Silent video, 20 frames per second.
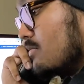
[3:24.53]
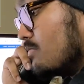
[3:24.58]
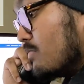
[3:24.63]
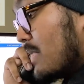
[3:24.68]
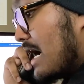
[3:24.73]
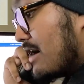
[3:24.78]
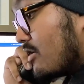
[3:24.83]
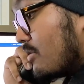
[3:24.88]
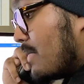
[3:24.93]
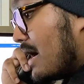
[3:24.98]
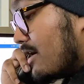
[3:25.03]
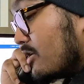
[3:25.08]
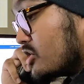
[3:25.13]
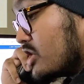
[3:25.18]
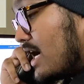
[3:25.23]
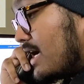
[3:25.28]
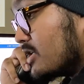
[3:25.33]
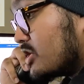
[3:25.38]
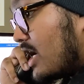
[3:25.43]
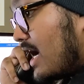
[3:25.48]
Mara, Mara,
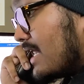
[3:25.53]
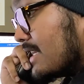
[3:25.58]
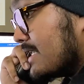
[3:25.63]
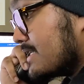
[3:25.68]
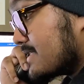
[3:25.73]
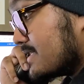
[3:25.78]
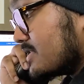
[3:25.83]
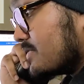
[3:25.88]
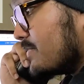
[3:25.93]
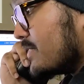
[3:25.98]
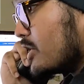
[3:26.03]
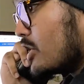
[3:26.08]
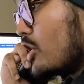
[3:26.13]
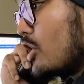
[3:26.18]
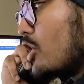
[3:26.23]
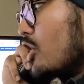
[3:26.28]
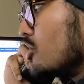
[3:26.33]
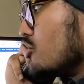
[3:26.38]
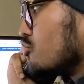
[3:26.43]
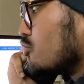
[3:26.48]
John, John, listen to me.
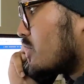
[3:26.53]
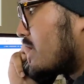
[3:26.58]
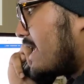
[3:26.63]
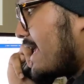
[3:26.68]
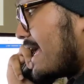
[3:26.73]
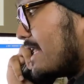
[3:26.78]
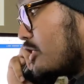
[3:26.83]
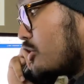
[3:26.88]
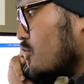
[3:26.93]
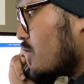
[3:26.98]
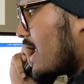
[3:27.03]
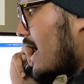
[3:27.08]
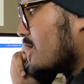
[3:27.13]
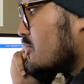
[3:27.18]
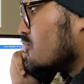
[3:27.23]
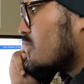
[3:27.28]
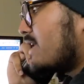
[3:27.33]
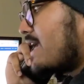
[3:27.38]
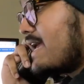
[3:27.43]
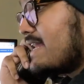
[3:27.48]
You can't do that.
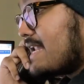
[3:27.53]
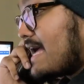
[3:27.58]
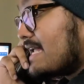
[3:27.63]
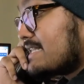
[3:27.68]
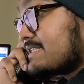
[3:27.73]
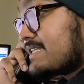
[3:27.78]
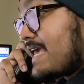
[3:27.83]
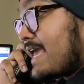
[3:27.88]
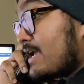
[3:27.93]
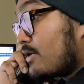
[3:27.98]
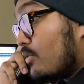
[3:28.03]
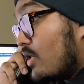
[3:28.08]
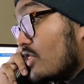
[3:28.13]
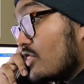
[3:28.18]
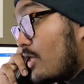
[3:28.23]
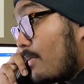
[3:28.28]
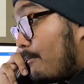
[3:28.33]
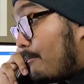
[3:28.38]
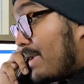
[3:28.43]
You cannot take one of the